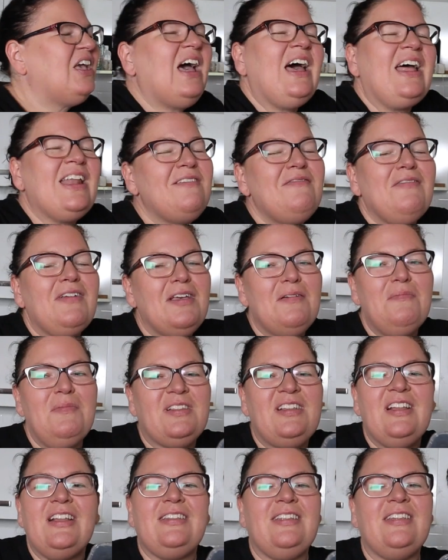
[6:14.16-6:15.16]
You can't
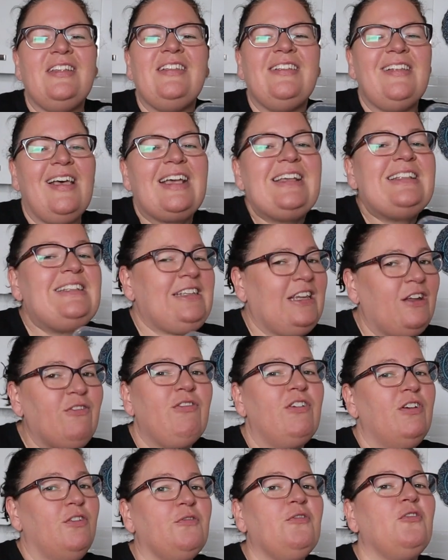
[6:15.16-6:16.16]
even so it's like a
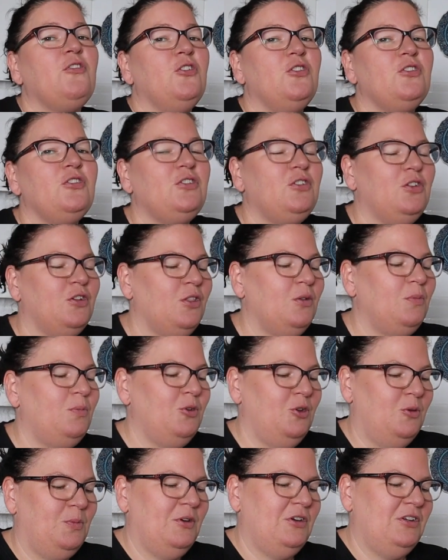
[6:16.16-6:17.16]
different fruit to the
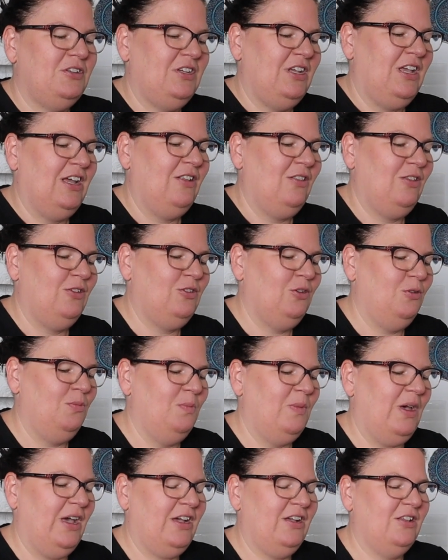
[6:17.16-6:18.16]
blueberries you get at the
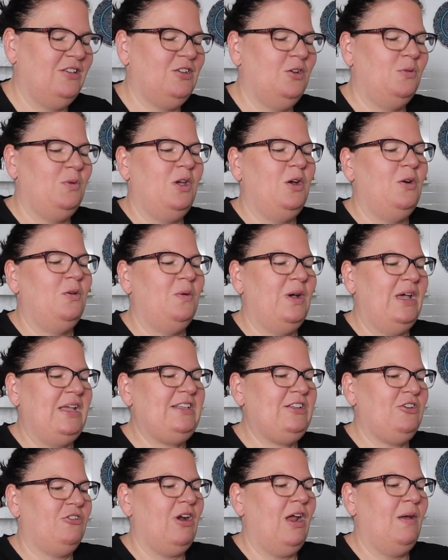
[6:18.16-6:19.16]
supermarket. So we
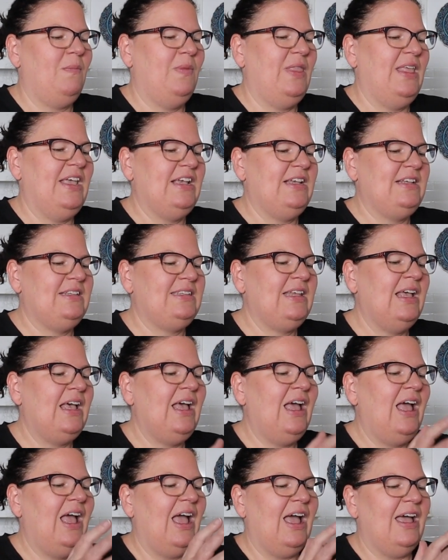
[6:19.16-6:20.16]
always grab these,
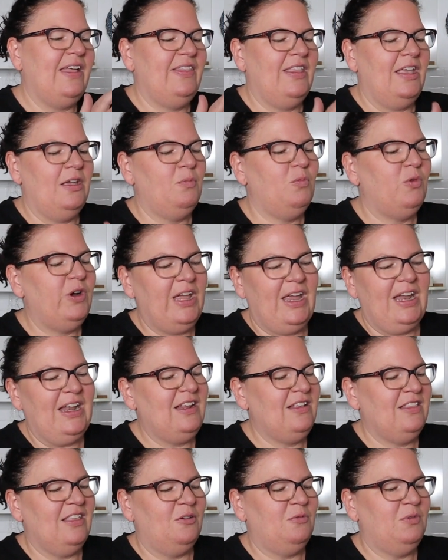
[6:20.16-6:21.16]
and then
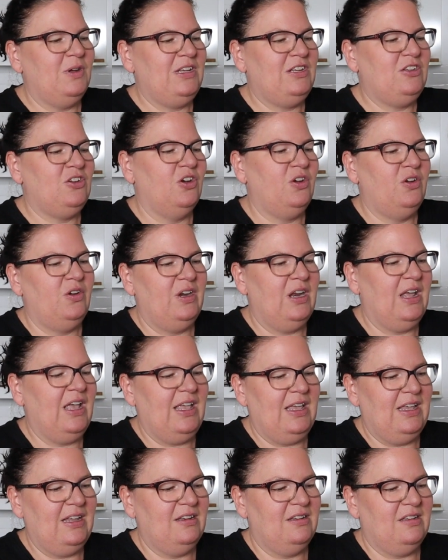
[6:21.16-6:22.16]
any that we don't
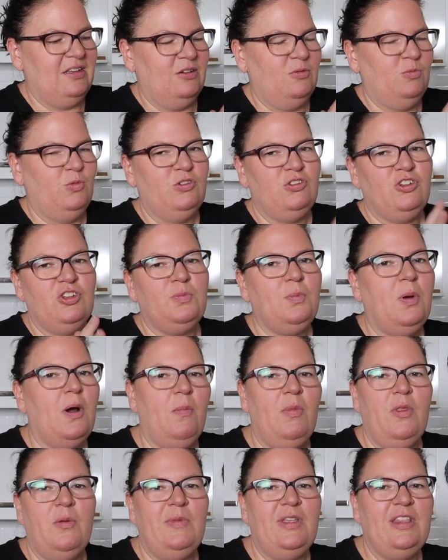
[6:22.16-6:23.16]
eat, we'll just
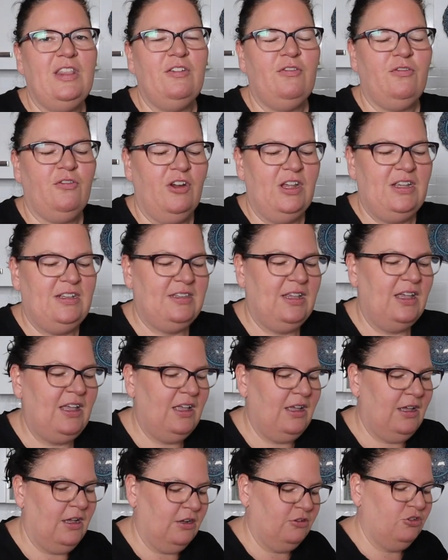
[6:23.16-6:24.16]
pop them in the freezer.
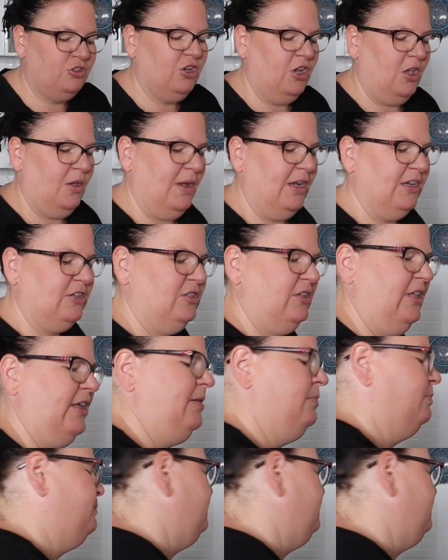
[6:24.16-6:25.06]
I'll show you actually.